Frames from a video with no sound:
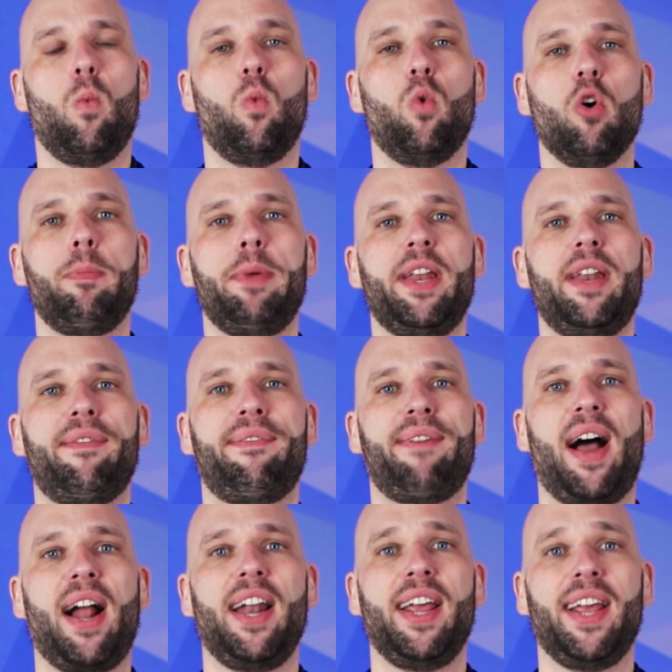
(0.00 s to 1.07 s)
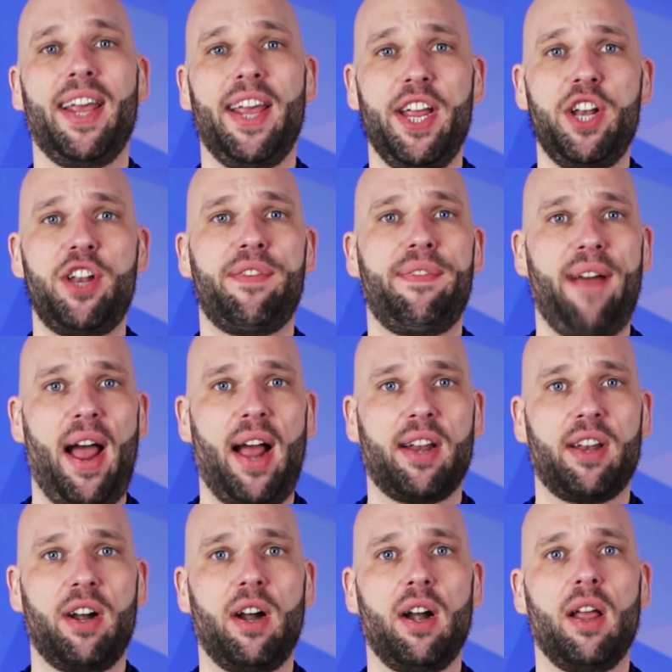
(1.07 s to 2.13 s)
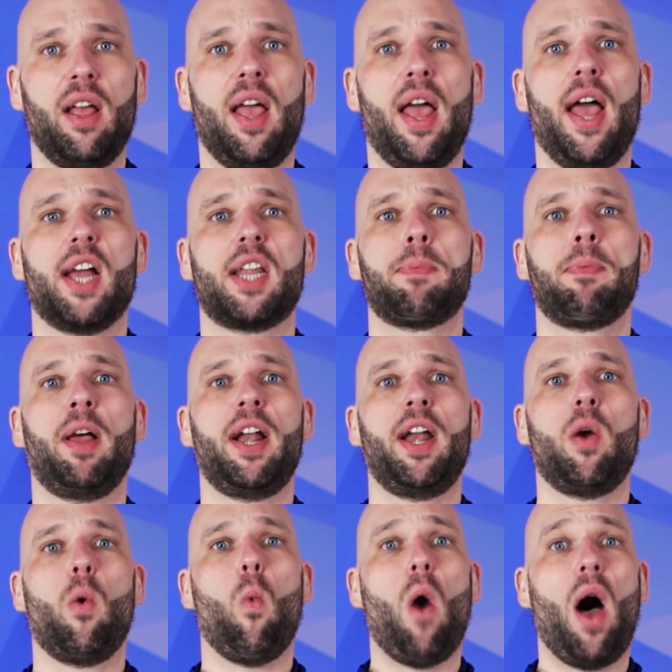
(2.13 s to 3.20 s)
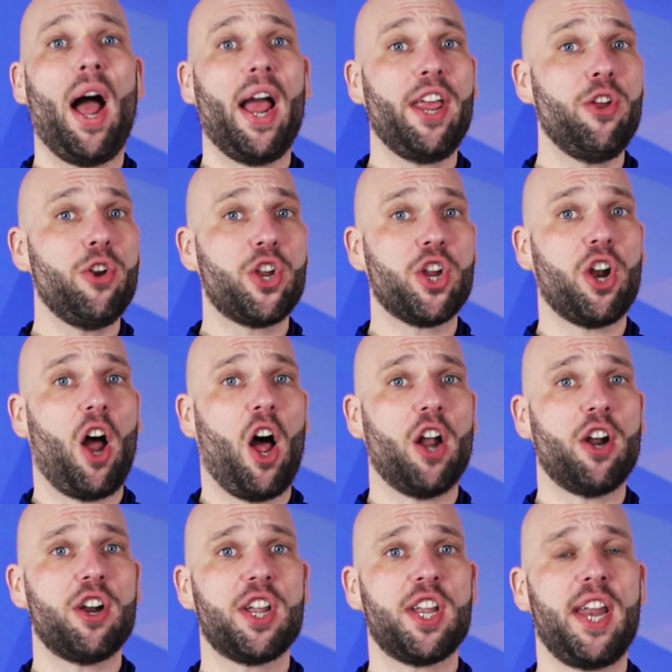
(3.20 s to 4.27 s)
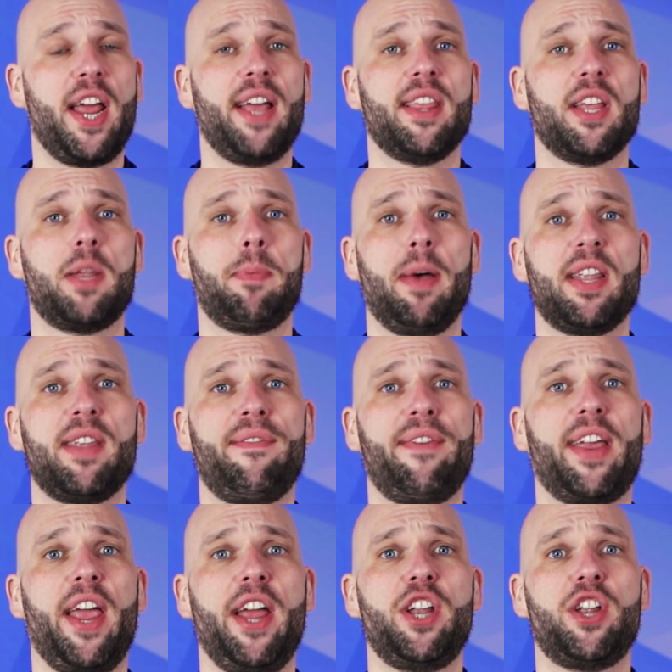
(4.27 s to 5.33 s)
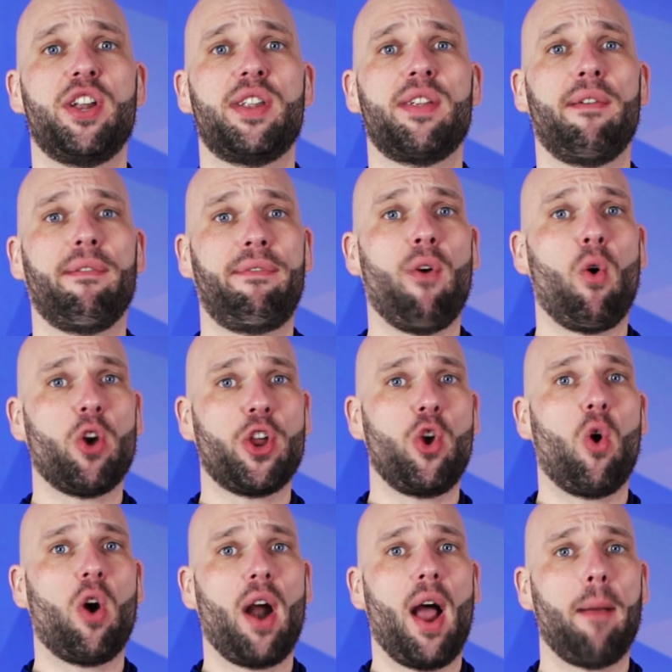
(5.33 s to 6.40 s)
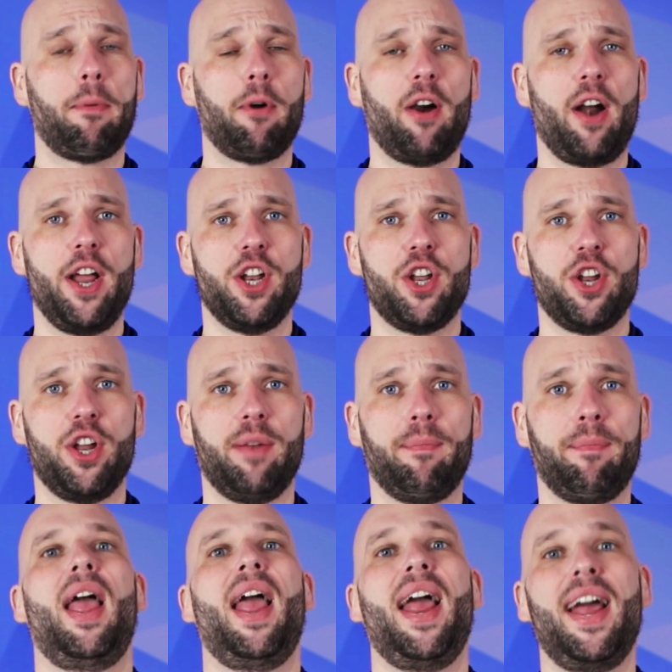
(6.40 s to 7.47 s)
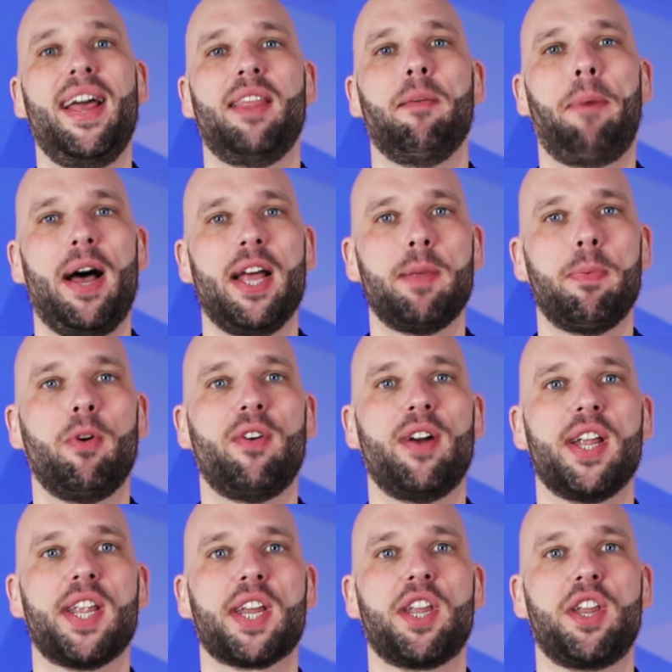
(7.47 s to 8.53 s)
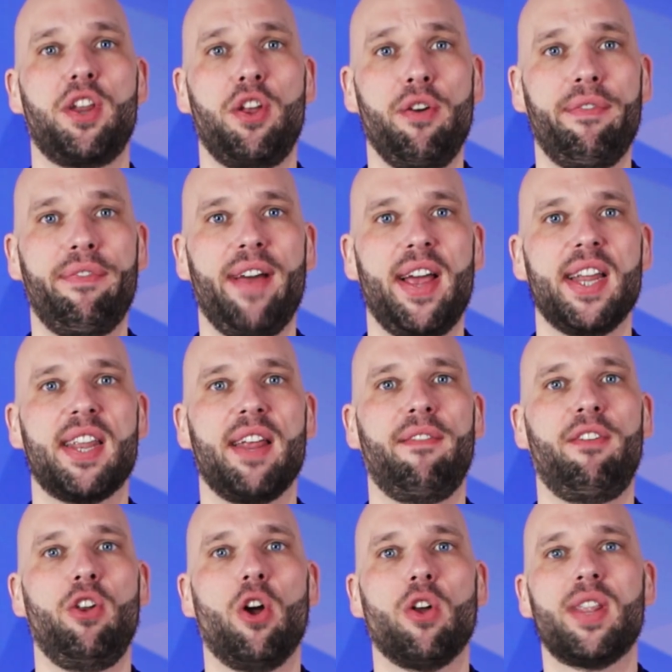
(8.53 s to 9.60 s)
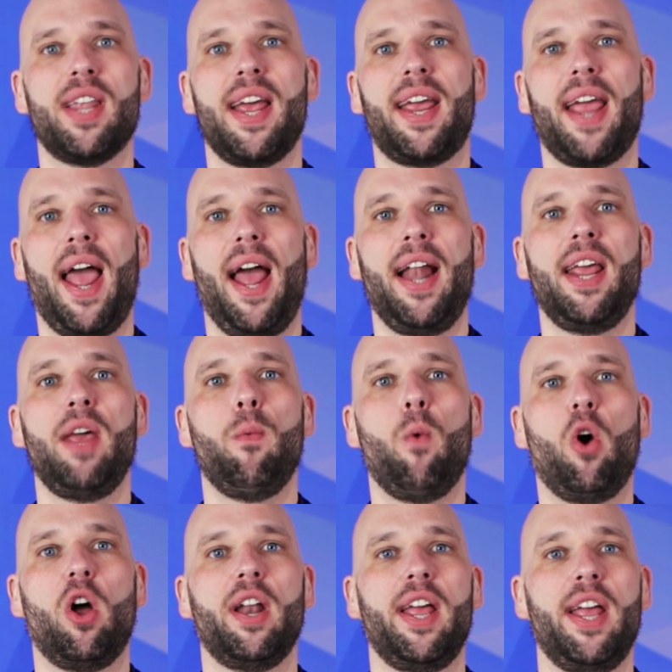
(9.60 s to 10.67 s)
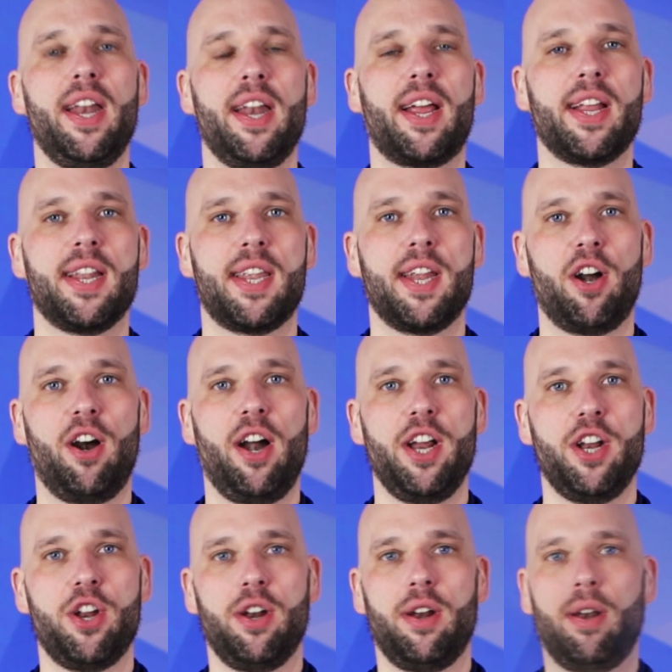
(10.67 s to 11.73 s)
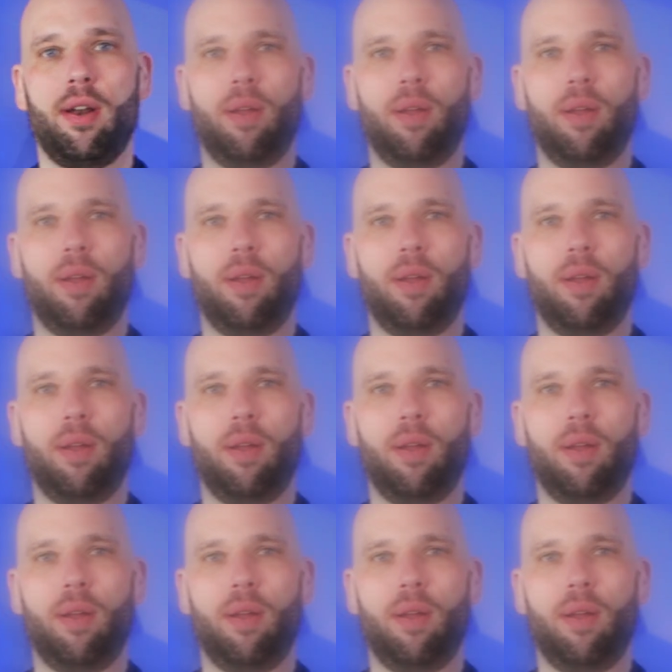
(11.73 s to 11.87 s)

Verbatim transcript: we'll be defining each factor explaining why you should understand the specifications for your operation and the possible risks you face if you don't take any one into consideration.